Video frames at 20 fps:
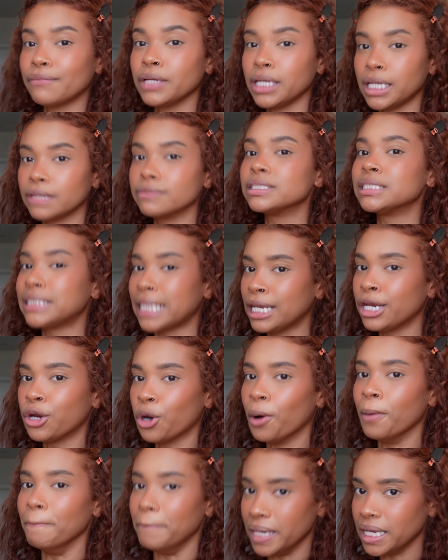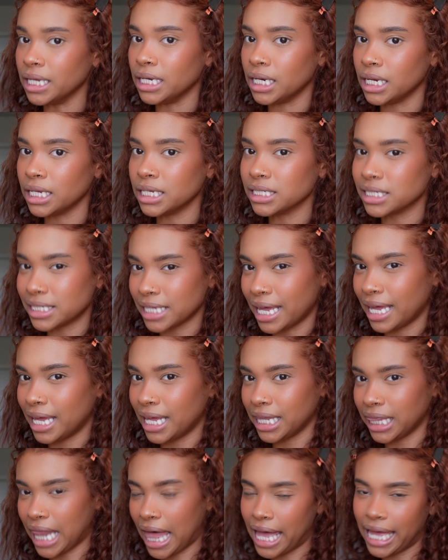i'm gonna give standing on business
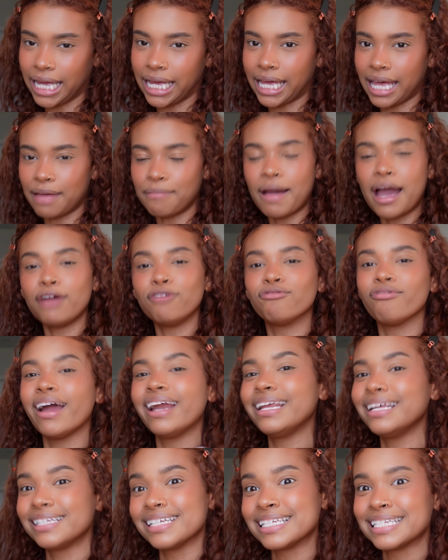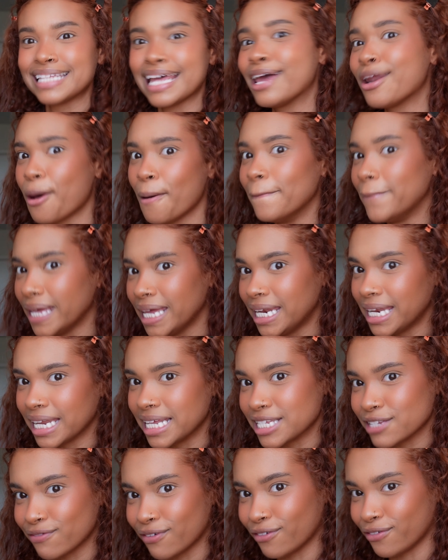and like am i ready to stand on
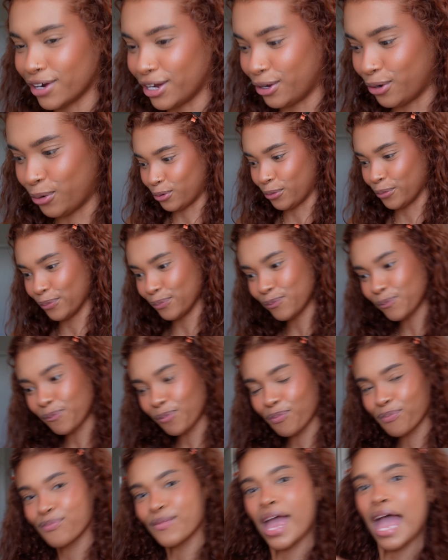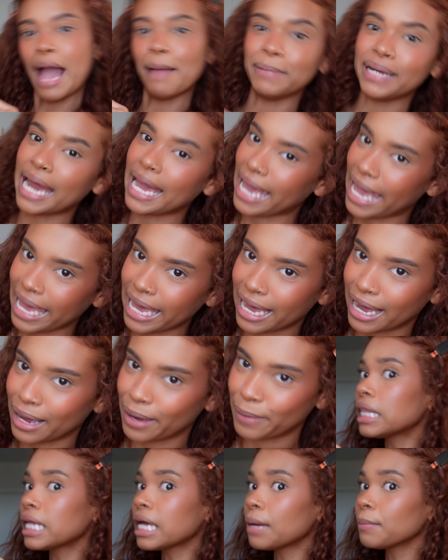business for real i mean i am
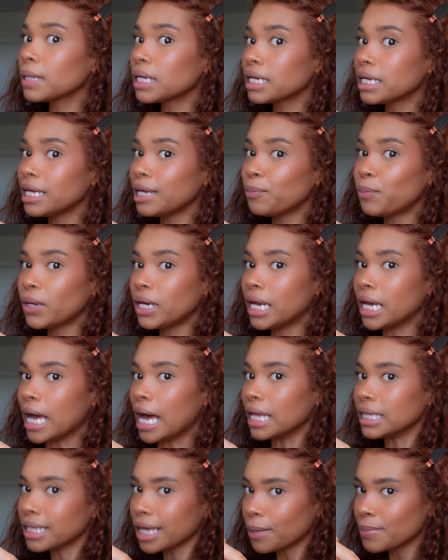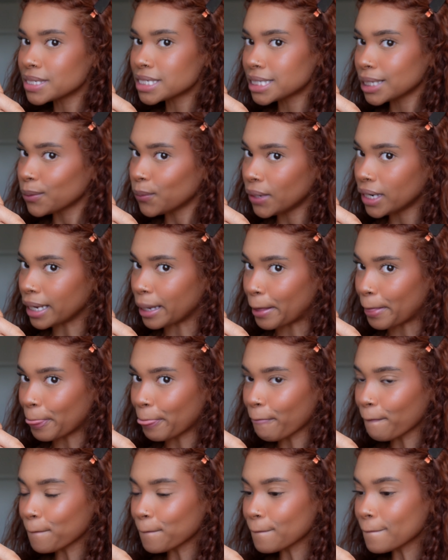think i'm gonna keep with it i think i'm gonna stick with it
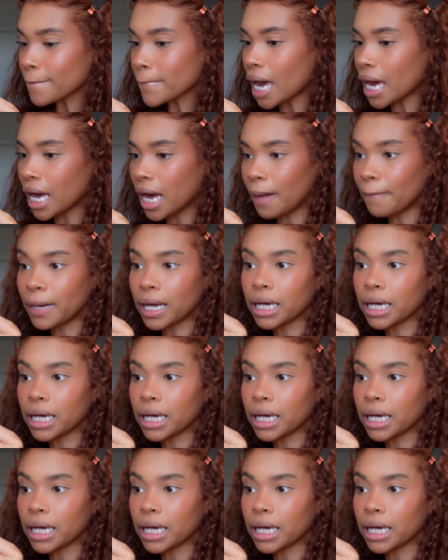i'm